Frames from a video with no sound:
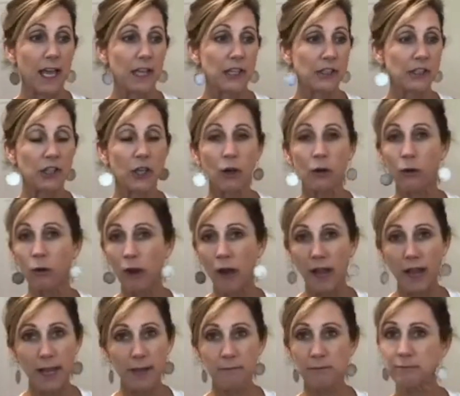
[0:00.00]
So
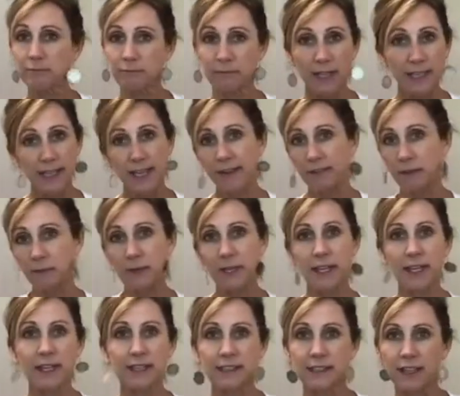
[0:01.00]
I'm like everybody
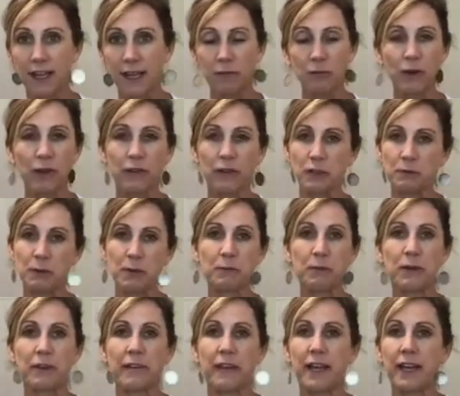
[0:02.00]
else. I'm one of those
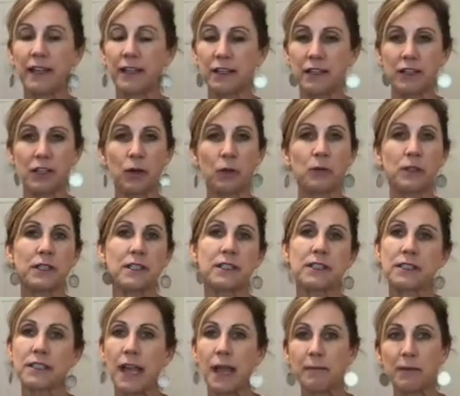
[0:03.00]
people that you know when this
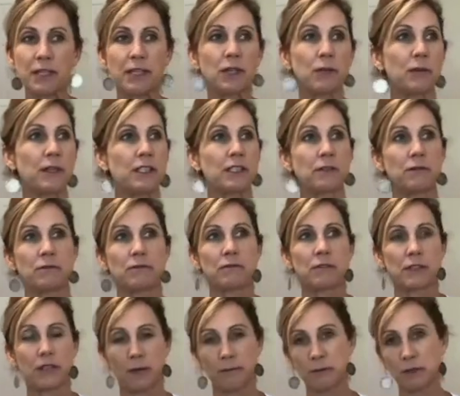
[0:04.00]
time of year runs or
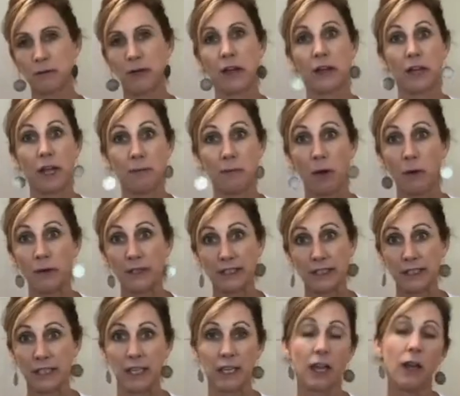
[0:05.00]
comes around, I'm always
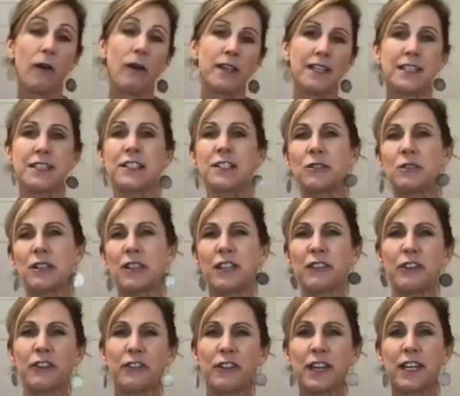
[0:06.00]
thinking, oh, I need to do a
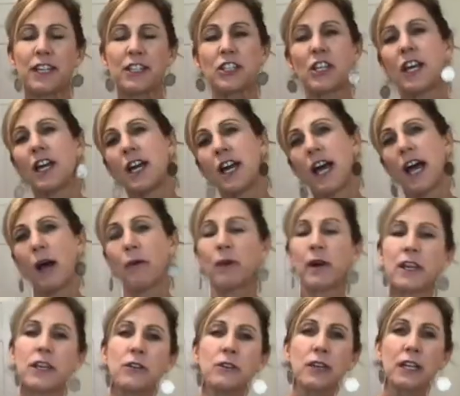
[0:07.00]
liver flush. I
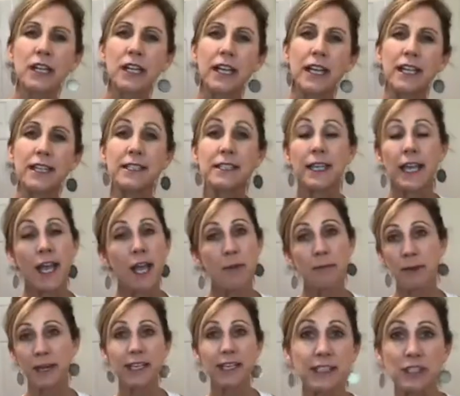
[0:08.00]
want to do a cleanse,
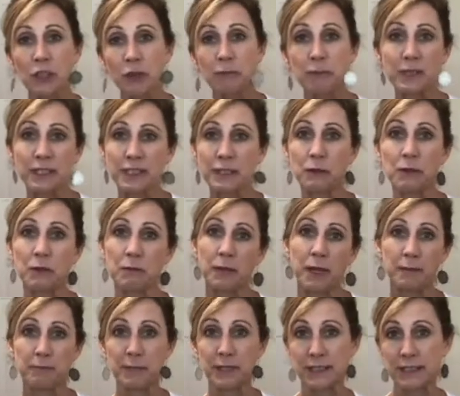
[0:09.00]
but so busy with my
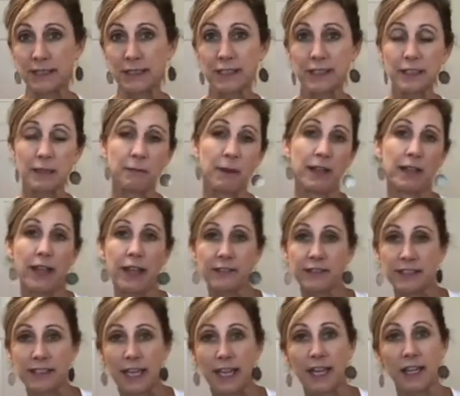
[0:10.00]
business and my
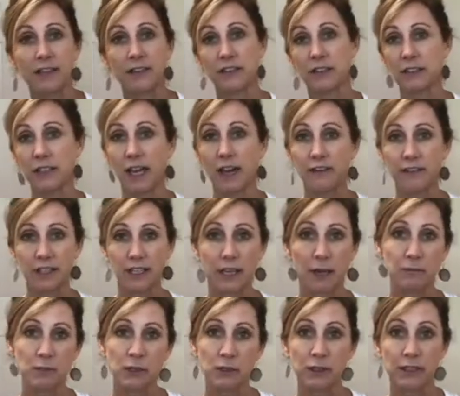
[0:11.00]
lifestyle and just everything
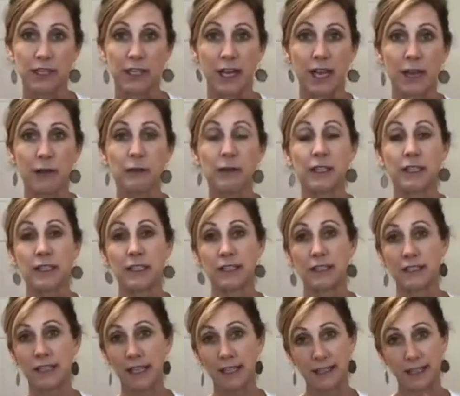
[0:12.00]
I'm doing that I really need
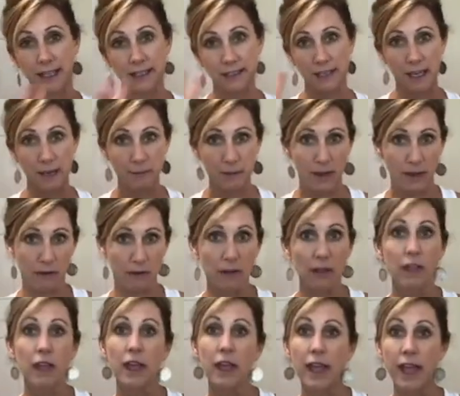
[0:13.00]
to take that time out
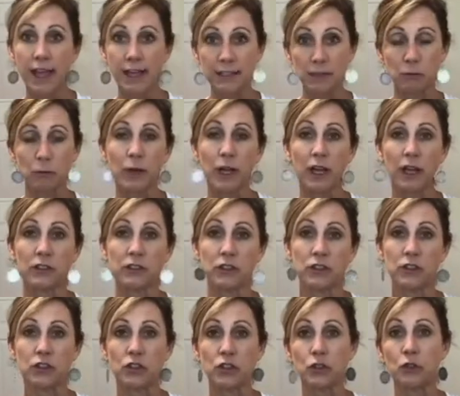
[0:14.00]
as well to
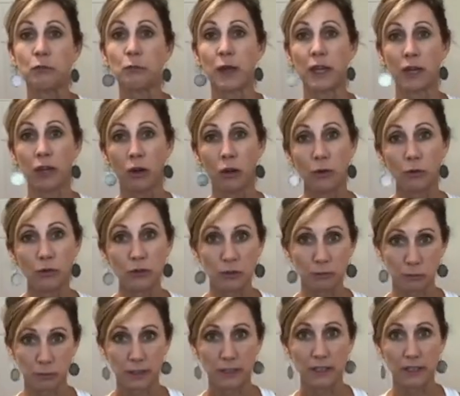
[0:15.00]
do my own
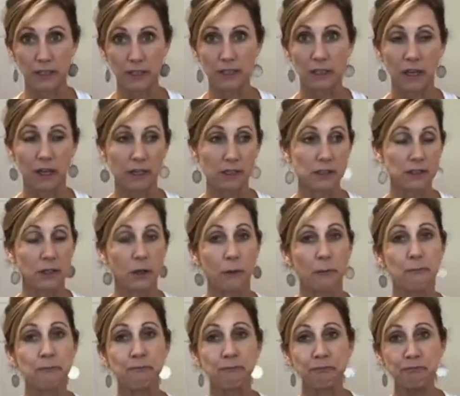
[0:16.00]
spring detox. So
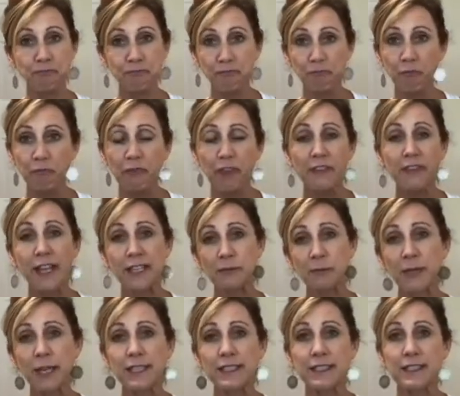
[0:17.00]
that's
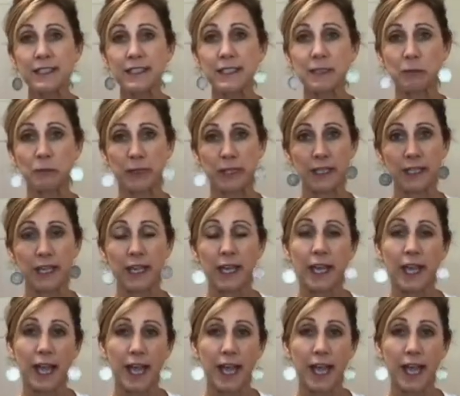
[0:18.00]
what I did this week.